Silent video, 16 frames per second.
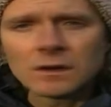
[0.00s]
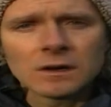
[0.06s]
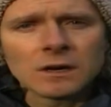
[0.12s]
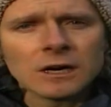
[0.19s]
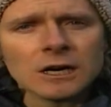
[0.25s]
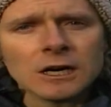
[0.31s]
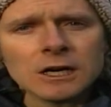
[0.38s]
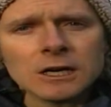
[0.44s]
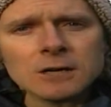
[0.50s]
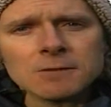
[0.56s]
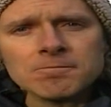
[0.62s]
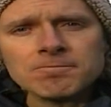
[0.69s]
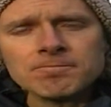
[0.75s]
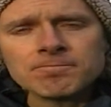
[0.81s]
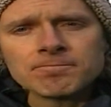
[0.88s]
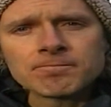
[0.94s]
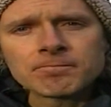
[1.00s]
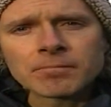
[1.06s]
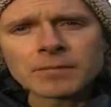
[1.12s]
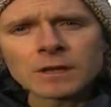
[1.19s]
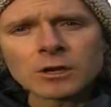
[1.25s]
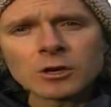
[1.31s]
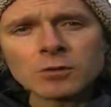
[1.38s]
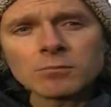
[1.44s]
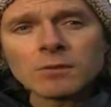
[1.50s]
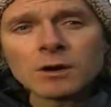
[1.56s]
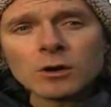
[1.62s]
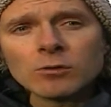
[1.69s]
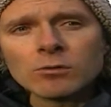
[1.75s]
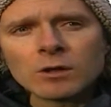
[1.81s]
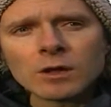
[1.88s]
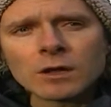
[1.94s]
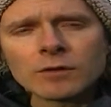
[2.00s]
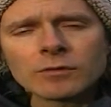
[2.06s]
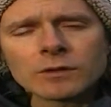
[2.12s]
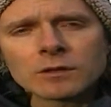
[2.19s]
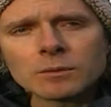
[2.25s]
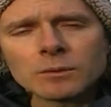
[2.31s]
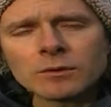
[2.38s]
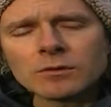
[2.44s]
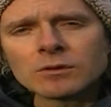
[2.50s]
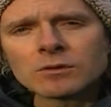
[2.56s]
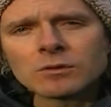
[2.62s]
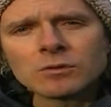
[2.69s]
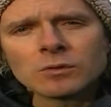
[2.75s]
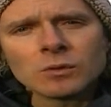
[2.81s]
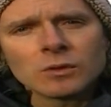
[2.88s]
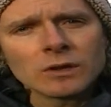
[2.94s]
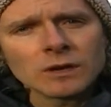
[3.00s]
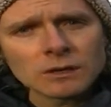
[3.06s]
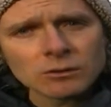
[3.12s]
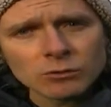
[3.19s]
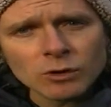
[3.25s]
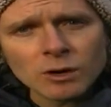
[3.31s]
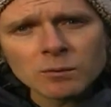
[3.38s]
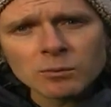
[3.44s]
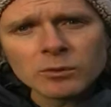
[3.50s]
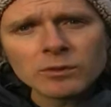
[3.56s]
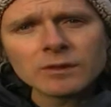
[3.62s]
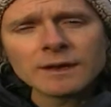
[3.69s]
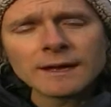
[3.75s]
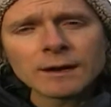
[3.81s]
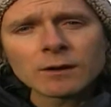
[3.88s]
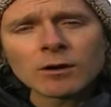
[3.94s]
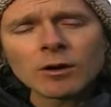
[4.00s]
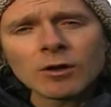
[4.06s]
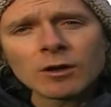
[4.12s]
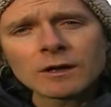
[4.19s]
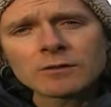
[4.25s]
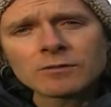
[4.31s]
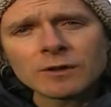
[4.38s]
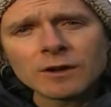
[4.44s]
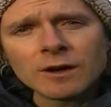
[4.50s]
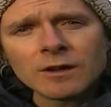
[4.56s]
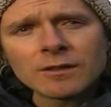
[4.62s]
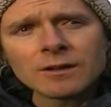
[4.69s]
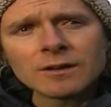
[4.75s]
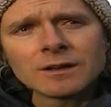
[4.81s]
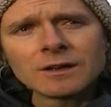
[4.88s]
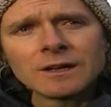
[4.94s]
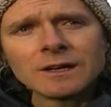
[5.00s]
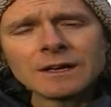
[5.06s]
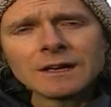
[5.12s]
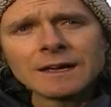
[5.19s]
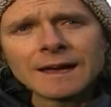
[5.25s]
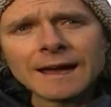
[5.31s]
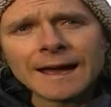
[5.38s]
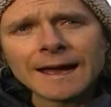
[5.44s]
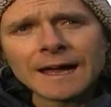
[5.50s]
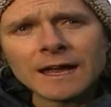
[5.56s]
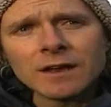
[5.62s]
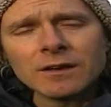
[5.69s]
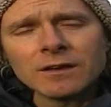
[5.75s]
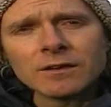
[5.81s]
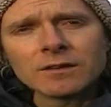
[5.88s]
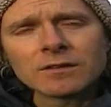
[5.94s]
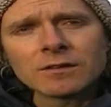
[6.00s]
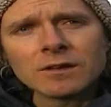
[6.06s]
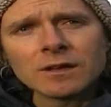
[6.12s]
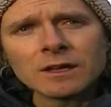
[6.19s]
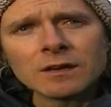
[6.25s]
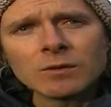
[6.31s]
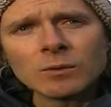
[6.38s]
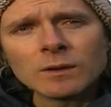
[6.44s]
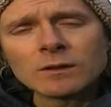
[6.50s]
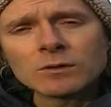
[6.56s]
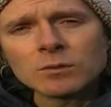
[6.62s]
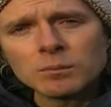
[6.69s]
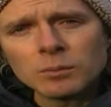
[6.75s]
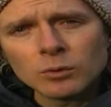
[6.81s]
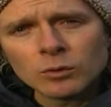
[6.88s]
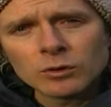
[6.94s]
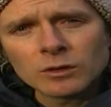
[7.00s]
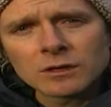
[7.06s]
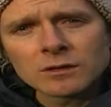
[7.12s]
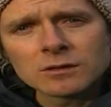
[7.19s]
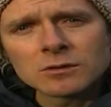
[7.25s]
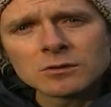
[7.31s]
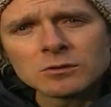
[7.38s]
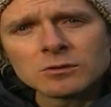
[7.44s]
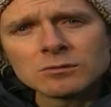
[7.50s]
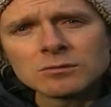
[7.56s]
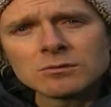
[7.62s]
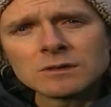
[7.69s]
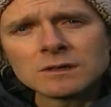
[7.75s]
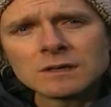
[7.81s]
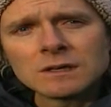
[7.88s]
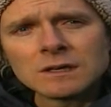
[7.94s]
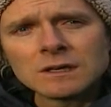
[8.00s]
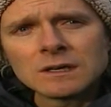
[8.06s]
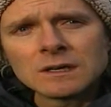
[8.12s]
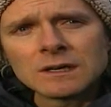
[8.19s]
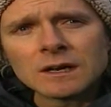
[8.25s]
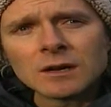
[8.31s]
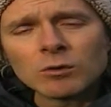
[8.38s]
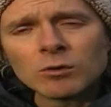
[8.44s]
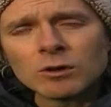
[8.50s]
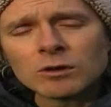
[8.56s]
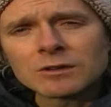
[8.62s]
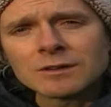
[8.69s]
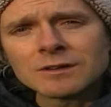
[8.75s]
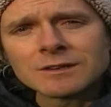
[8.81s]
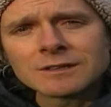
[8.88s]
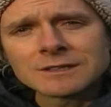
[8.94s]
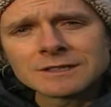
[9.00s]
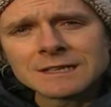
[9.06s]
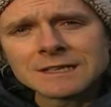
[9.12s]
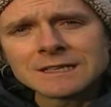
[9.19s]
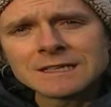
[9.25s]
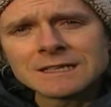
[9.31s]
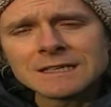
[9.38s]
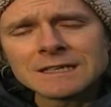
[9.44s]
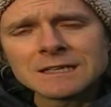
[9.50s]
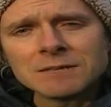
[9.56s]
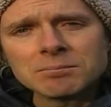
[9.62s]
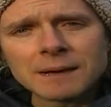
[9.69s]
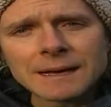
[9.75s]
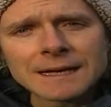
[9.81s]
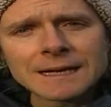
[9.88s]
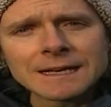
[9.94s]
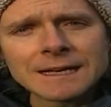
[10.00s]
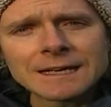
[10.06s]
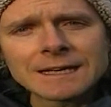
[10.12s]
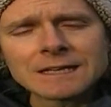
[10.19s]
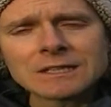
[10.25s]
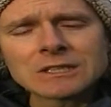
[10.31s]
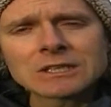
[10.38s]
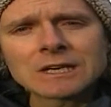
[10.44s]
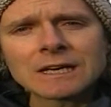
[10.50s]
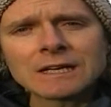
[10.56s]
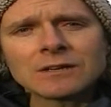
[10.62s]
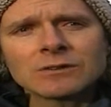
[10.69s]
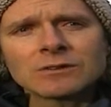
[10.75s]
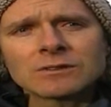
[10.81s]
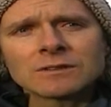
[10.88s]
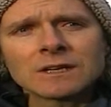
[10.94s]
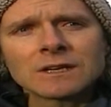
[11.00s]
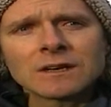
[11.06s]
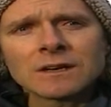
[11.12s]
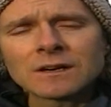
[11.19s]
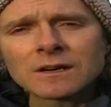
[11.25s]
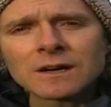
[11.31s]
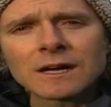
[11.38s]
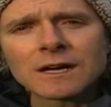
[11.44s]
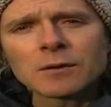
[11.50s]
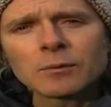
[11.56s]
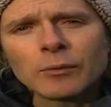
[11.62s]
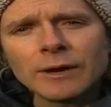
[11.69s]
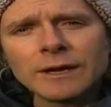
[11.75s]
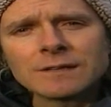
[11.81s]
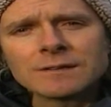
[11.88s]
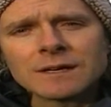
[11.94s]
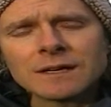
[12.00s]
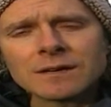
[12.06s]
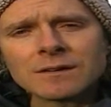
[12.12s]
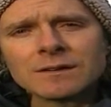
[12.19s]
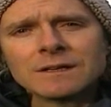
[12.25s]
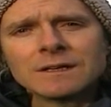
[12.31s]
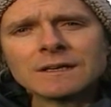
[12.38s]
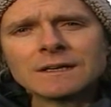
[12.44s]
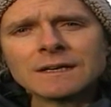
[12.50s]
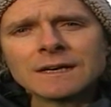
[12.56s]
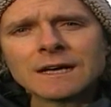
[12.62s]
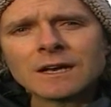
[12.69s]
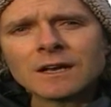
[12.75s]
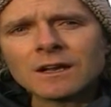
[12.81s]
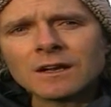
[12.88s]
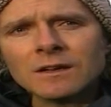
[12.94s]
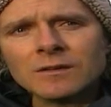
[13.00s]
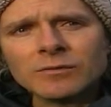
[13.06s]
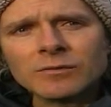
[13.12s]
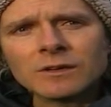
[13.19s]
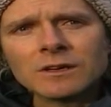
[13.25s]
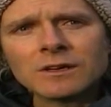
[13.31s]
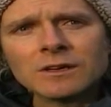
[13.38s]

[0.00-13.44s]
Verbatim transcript: um, you know, my own life experiences with I grew up with an alcoholic father and then went to boarding school and I worked in the city in banking and sales and then I, I had a breakdown and I lived in